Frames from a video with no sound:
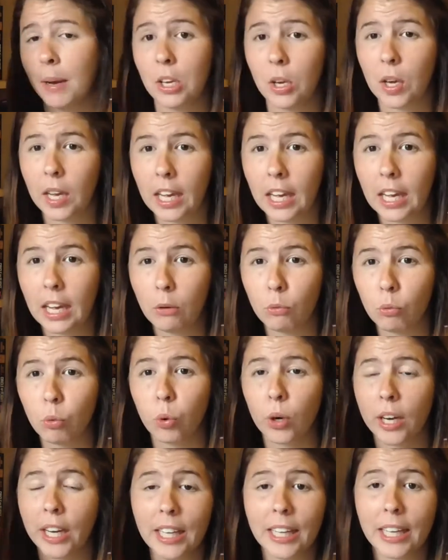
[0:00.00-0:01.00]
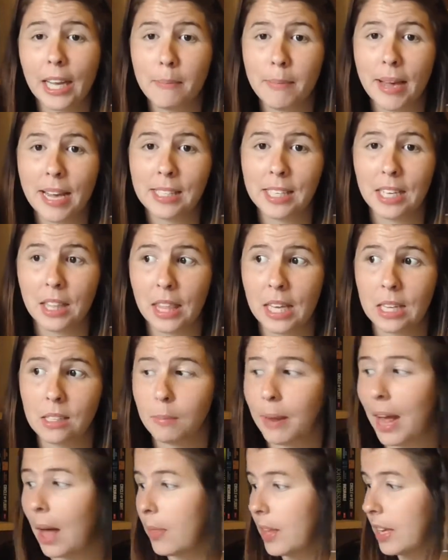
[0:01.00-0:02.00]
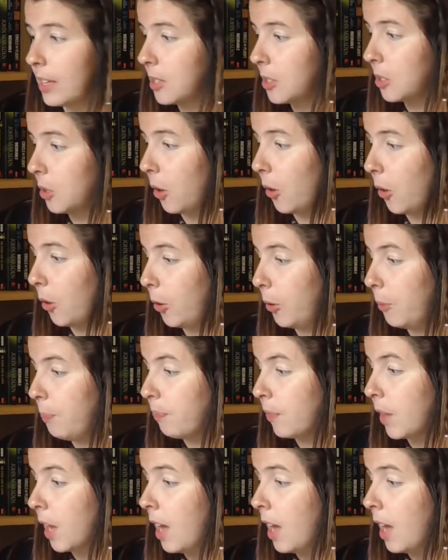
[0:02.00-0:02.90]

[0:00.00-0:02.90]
But you hear really amazing things about this, so,